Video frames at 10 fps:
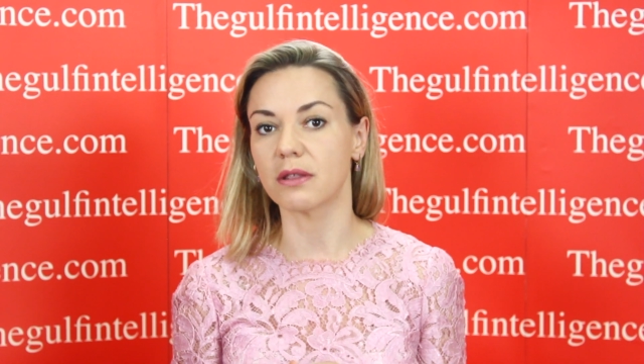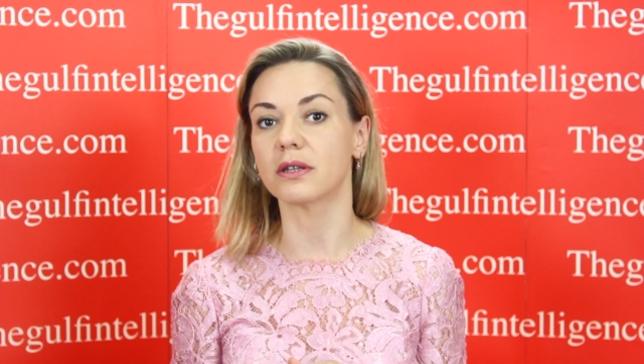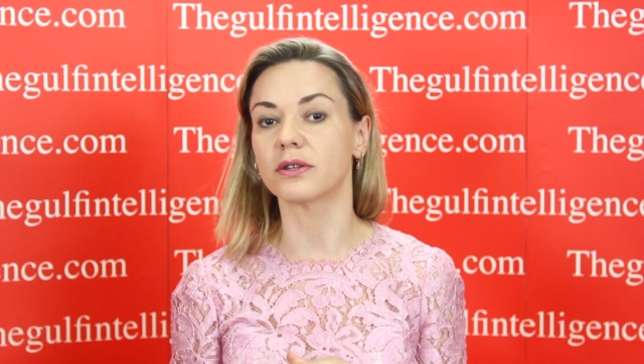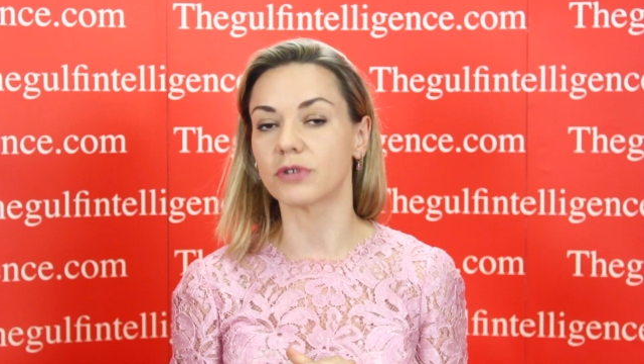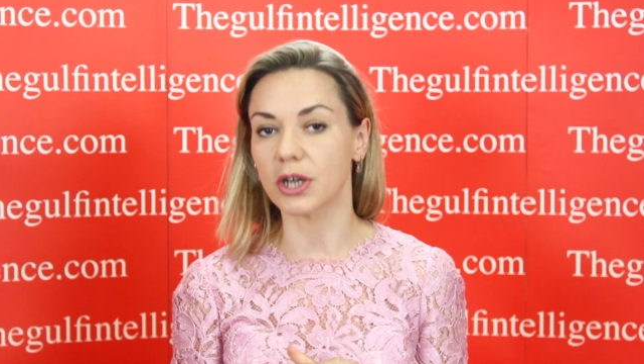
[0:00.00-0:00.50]

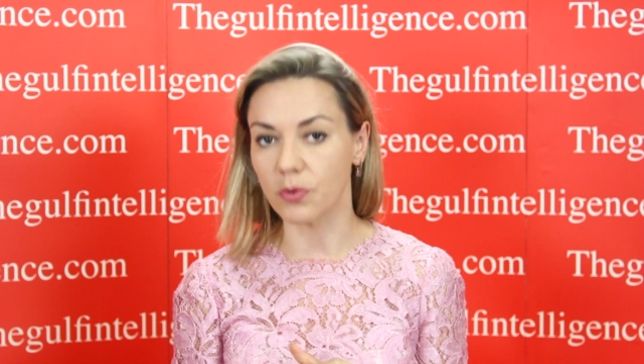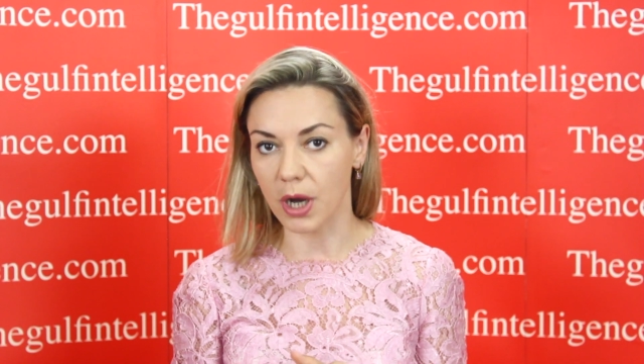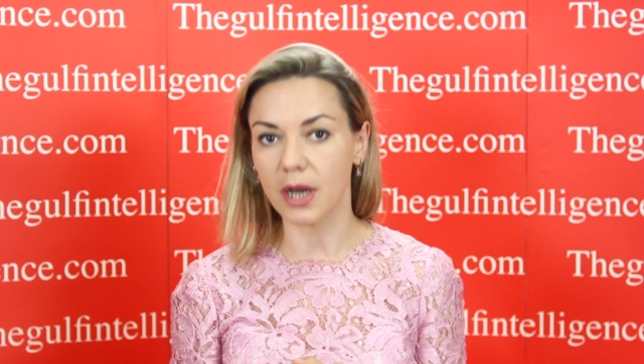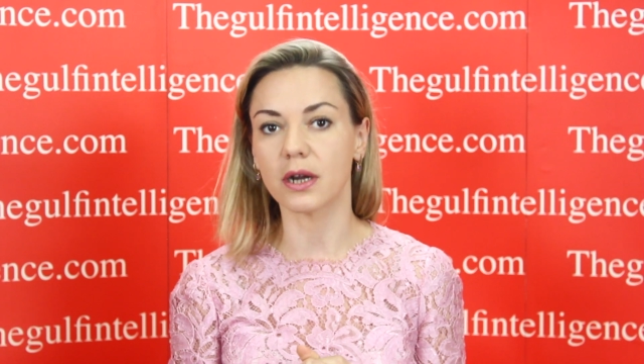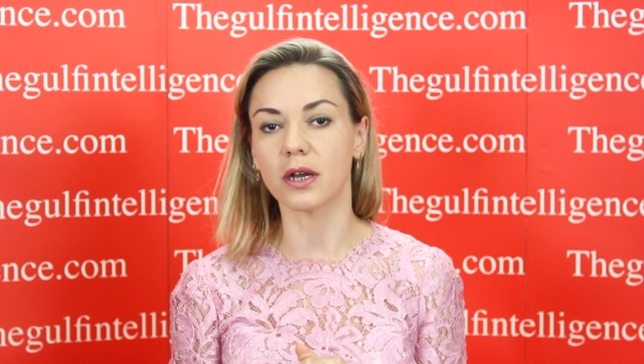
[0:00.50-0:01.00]
that
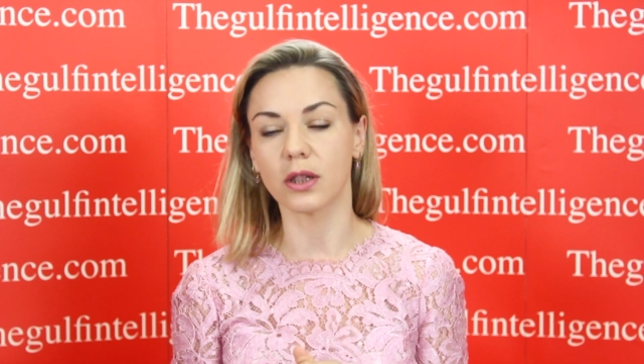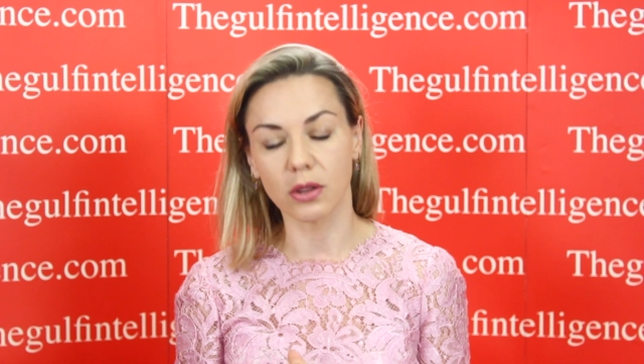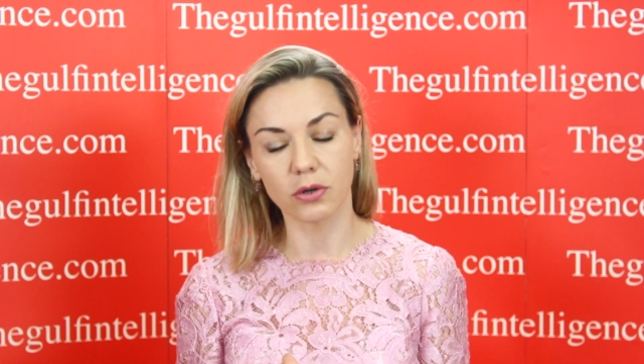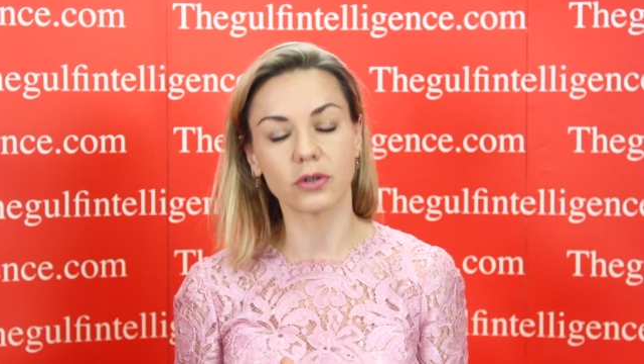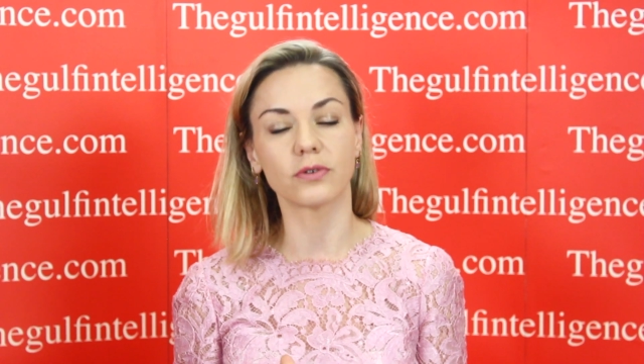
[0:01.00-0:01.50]
require a
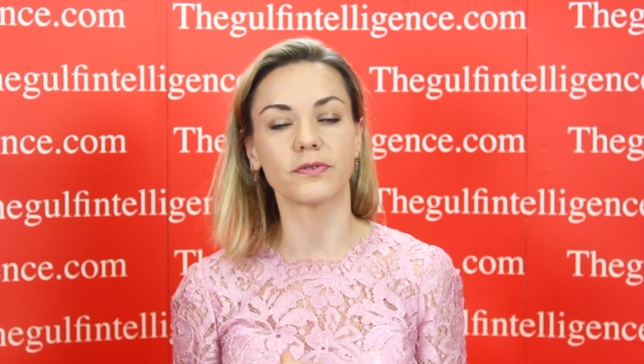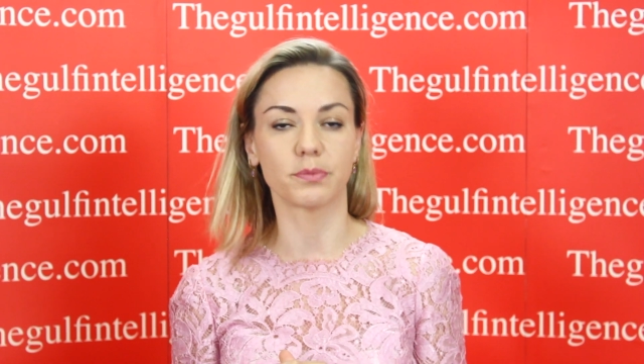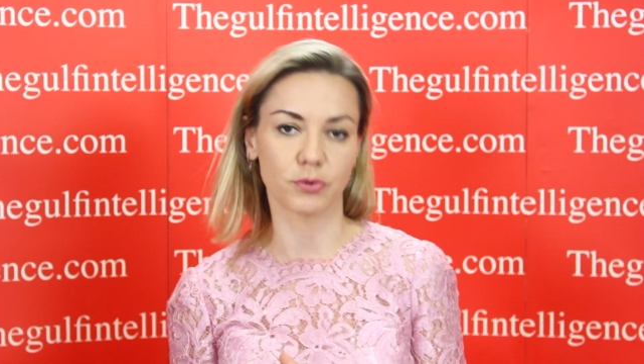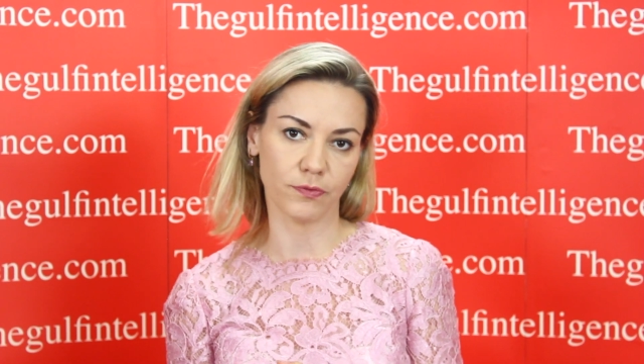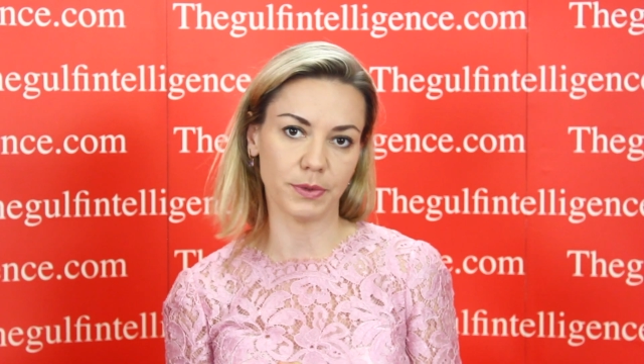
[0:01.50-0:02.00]
lot of
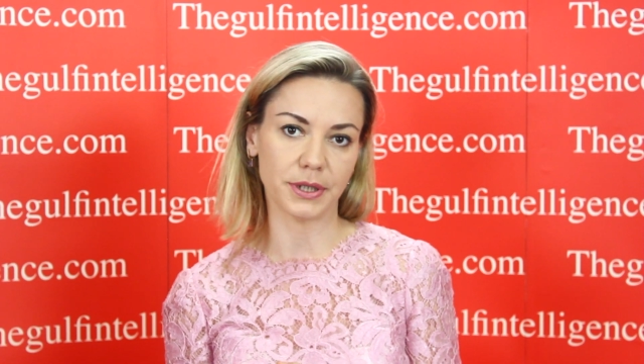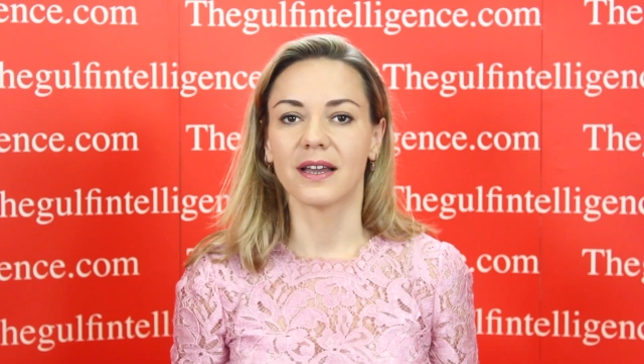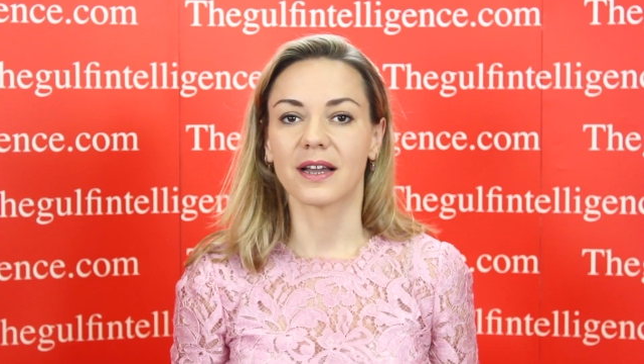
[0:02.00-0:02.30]
improvement.